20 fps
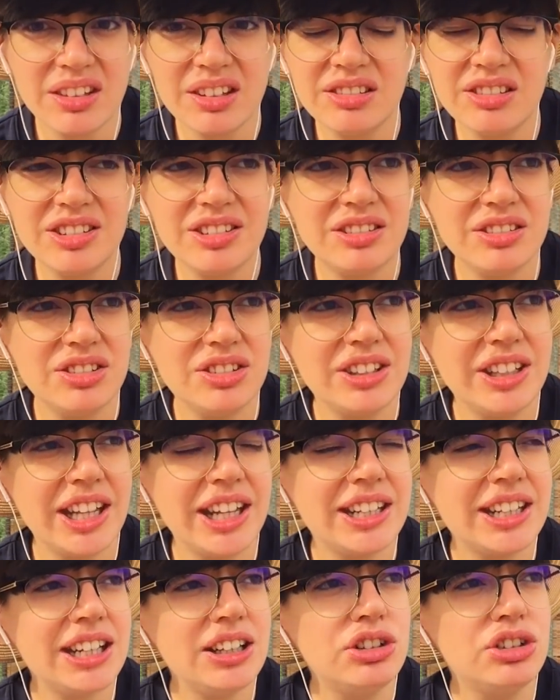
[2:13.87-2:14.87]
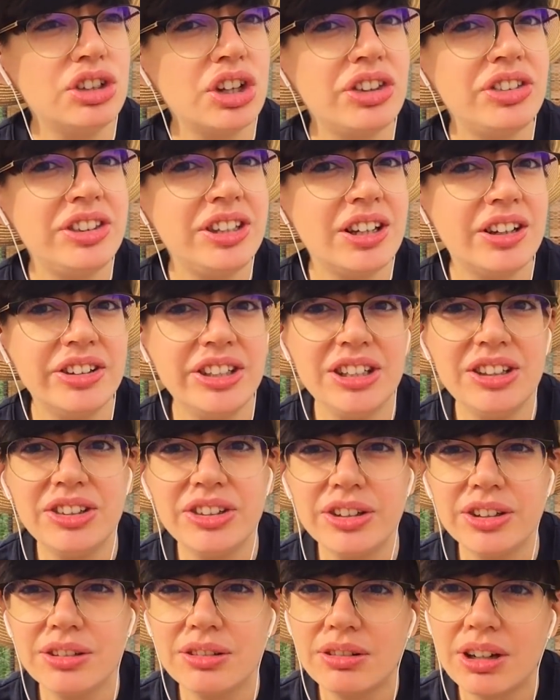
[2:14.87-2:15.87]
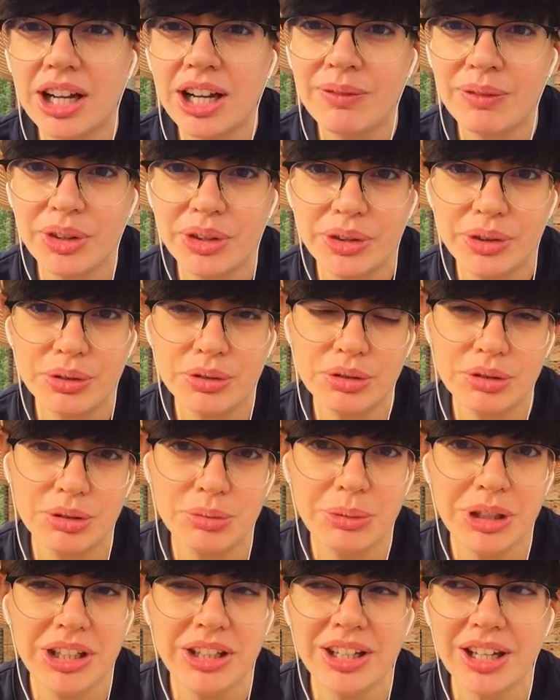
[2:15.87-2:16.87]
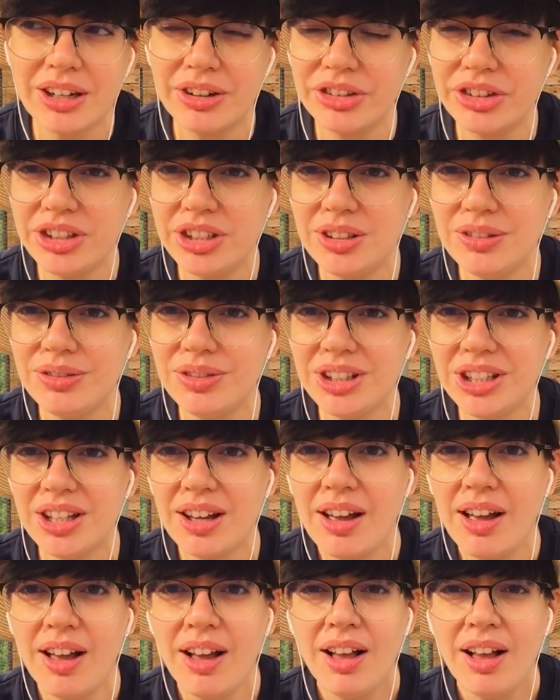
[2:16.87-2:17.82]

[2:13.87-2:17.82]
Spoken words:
that I just see on Instagram, on social media or TV,